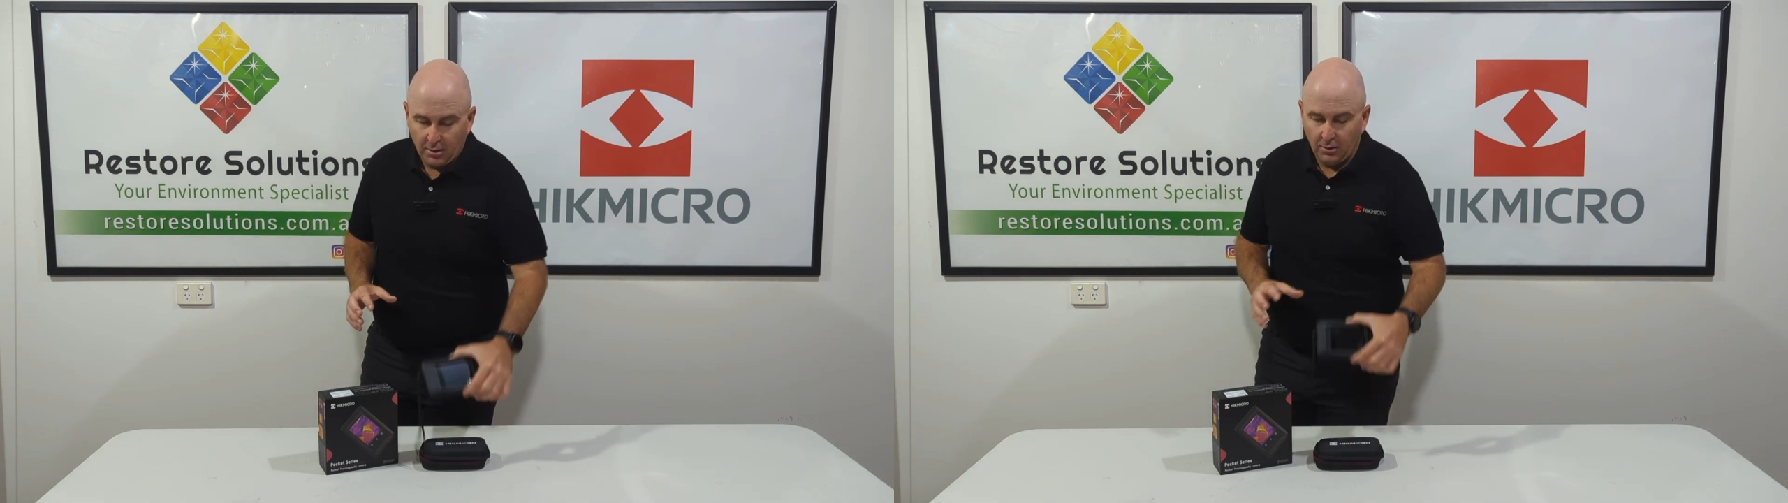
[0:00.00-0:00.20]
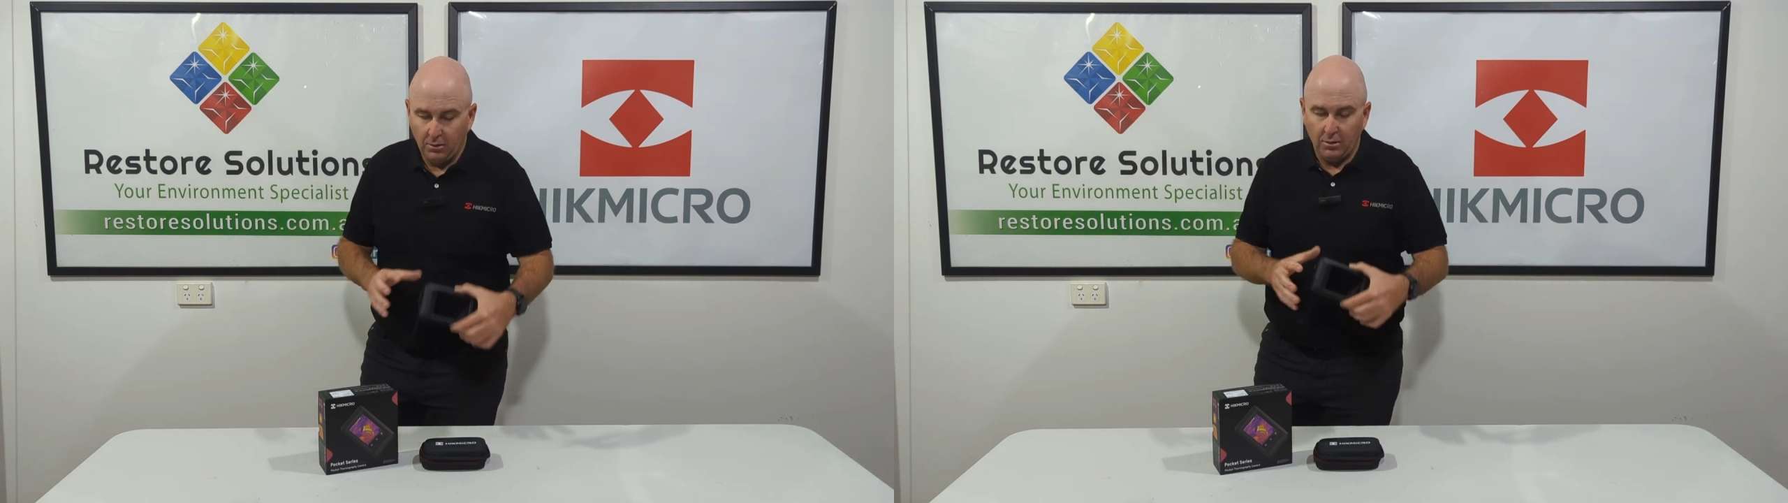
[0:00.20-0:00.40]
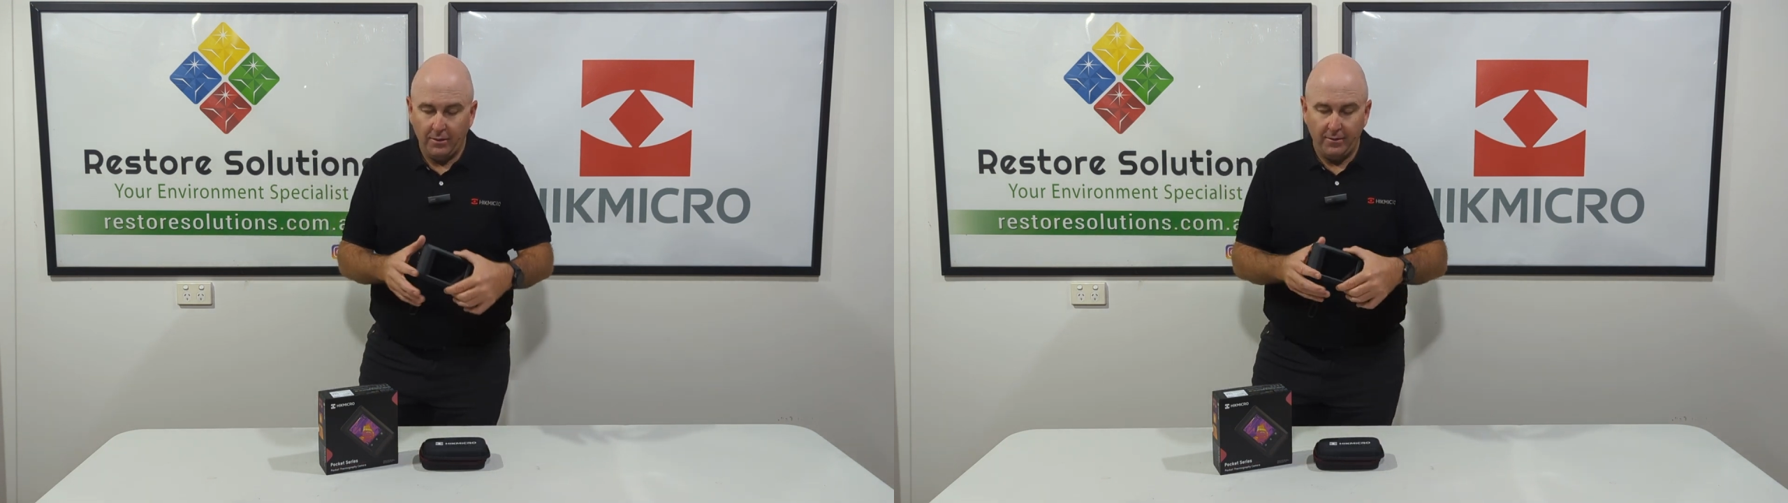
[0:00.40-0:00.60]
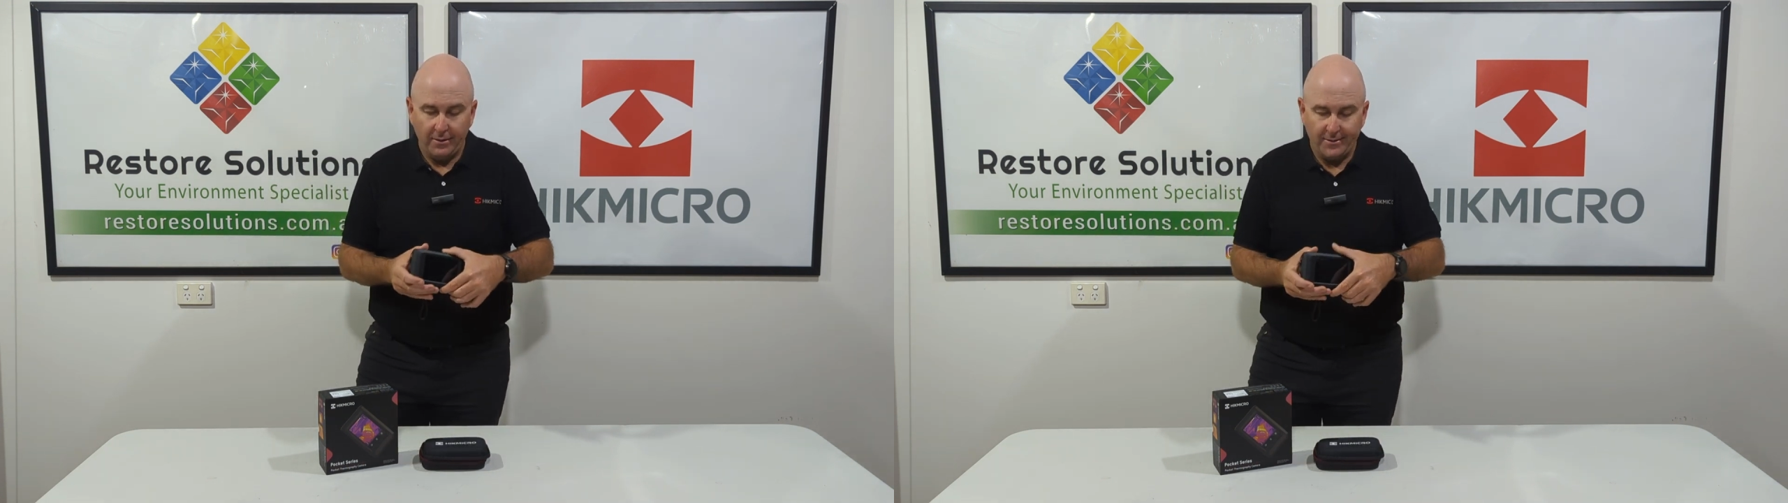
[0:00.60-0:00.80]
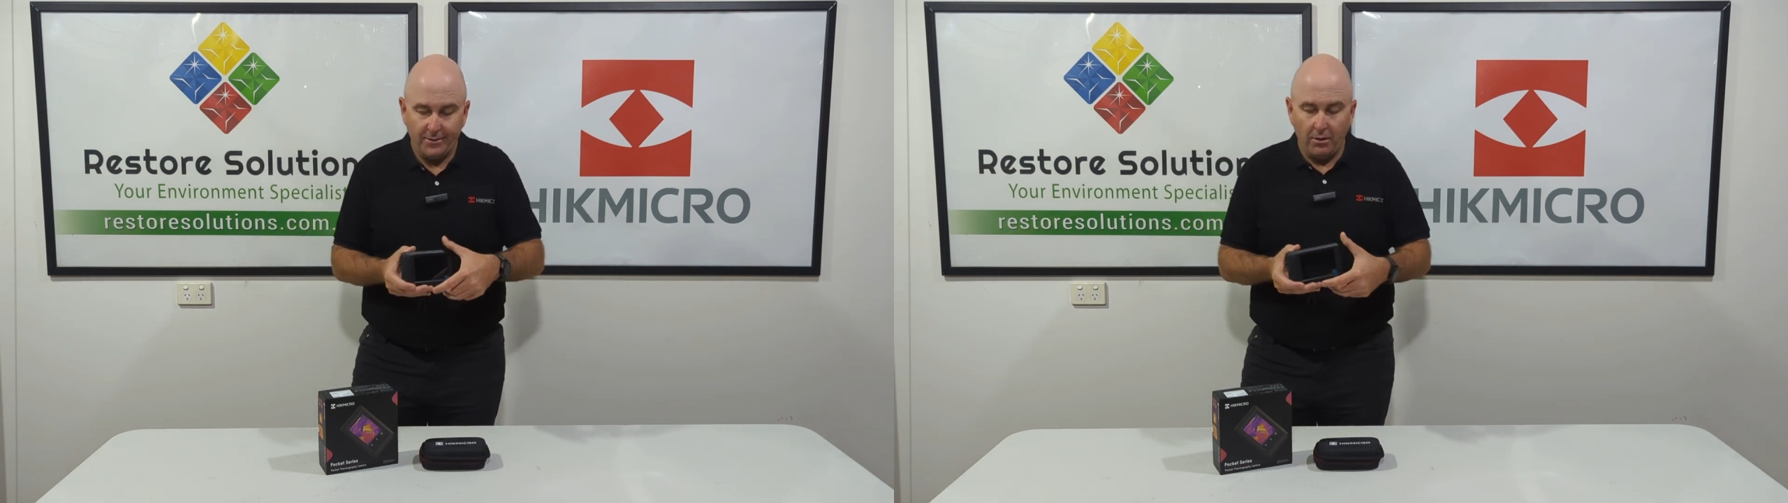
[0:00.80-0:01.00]
Look at
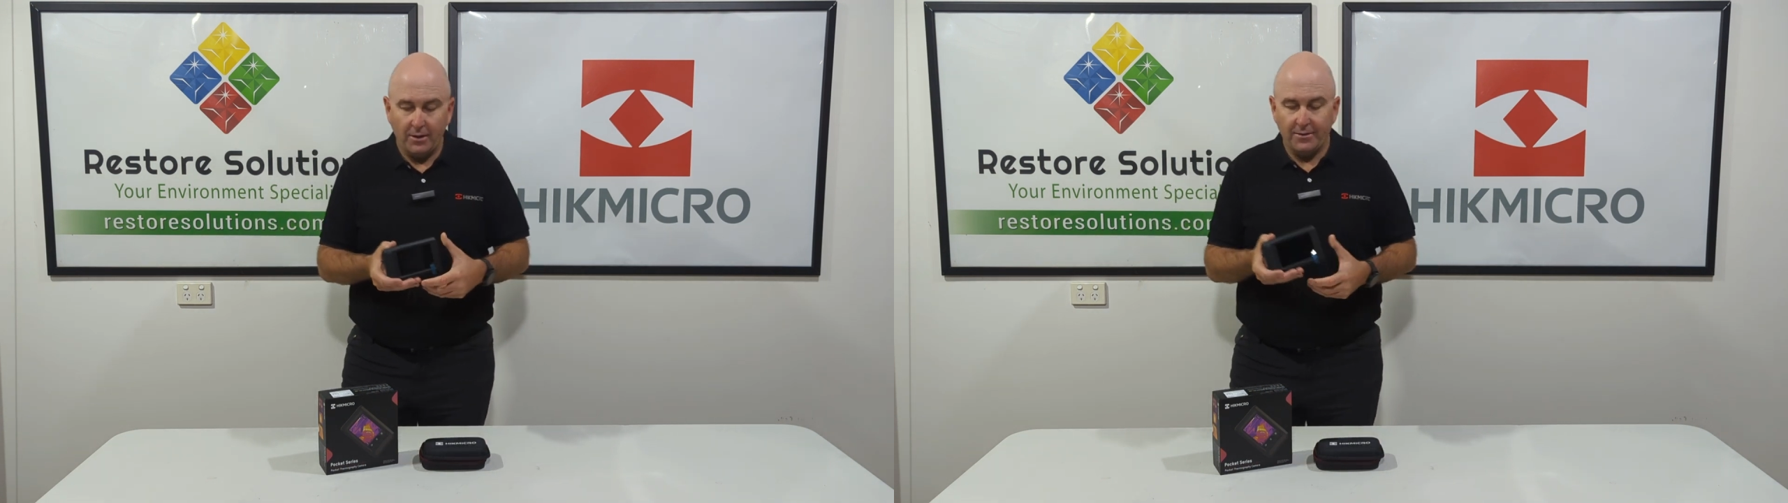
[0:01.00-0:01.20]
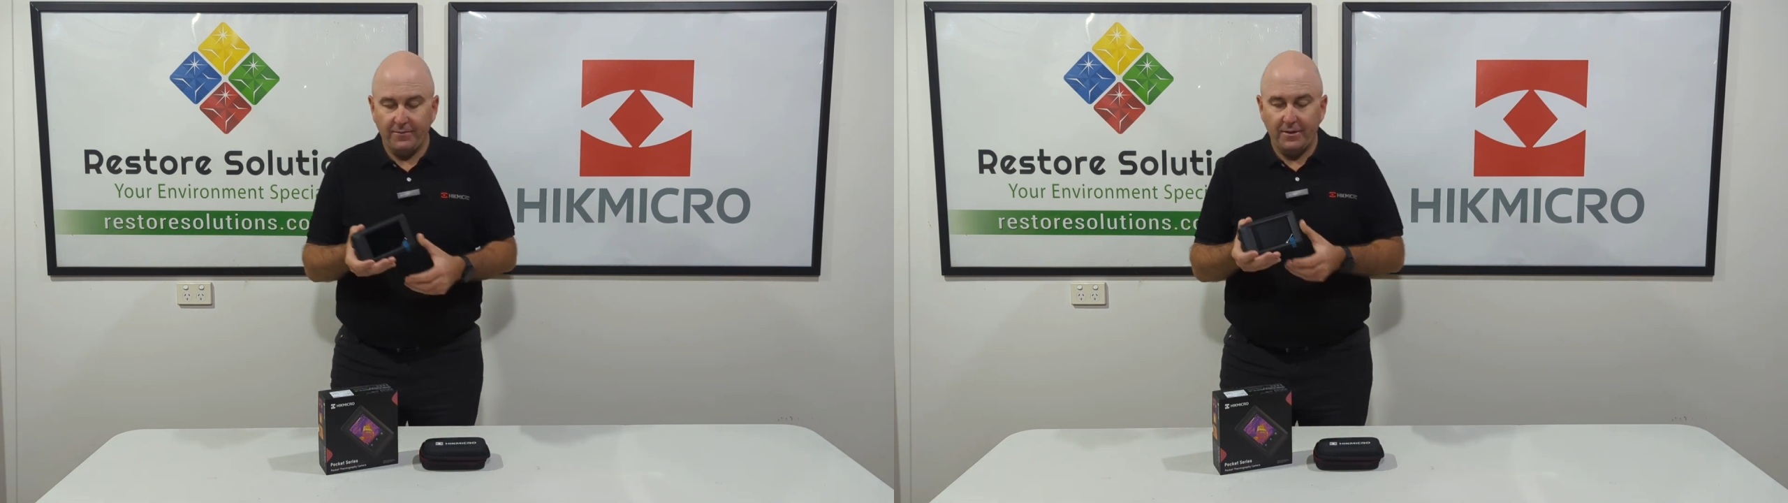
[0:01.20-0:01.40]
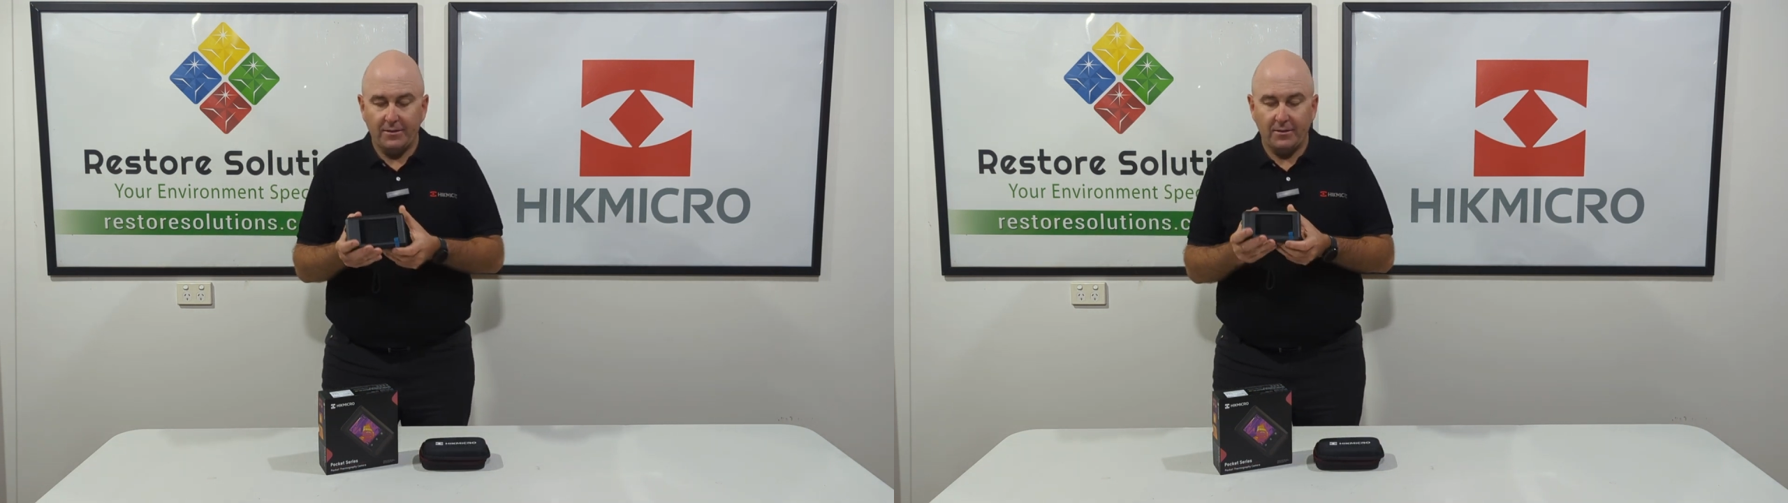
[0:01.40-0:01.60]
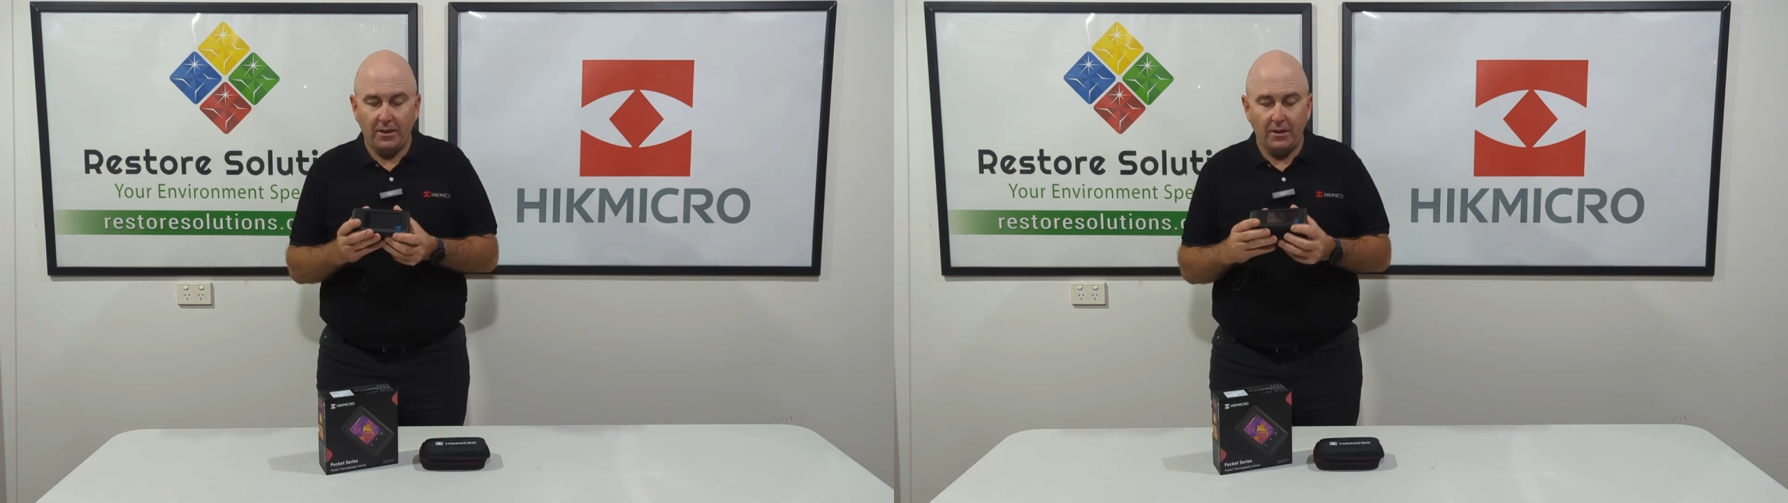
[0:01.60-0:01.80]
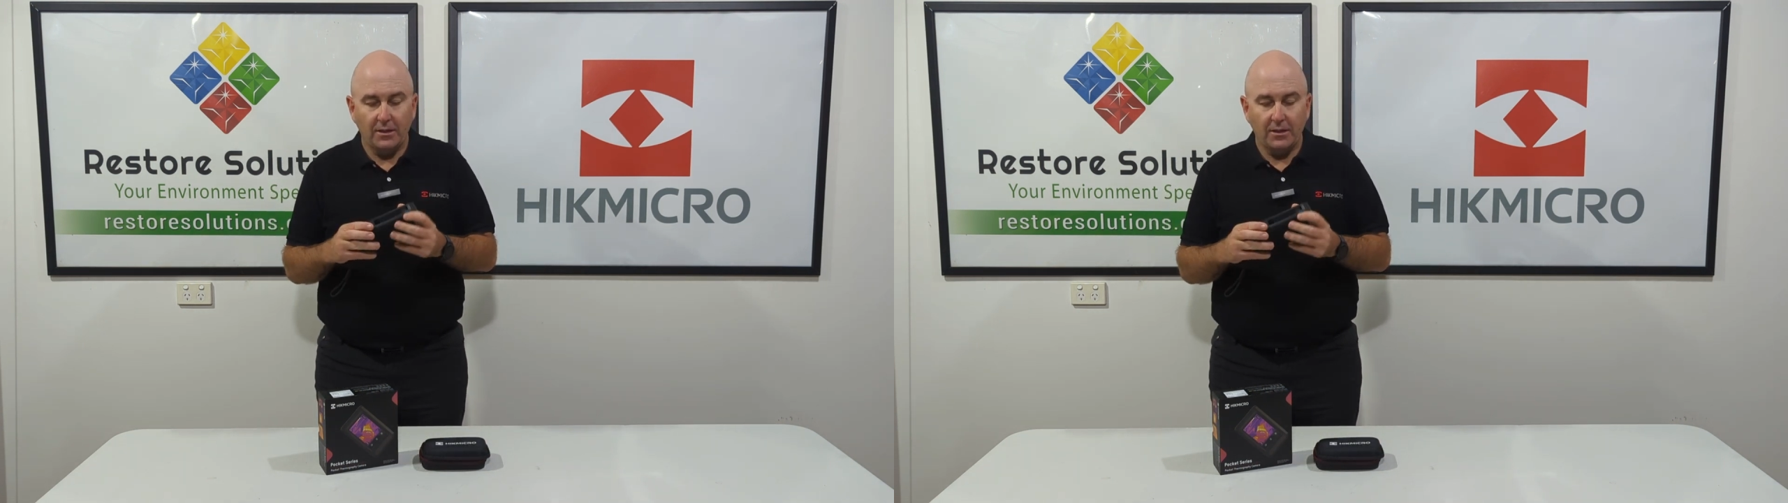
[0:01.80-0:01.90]
the size of this thing.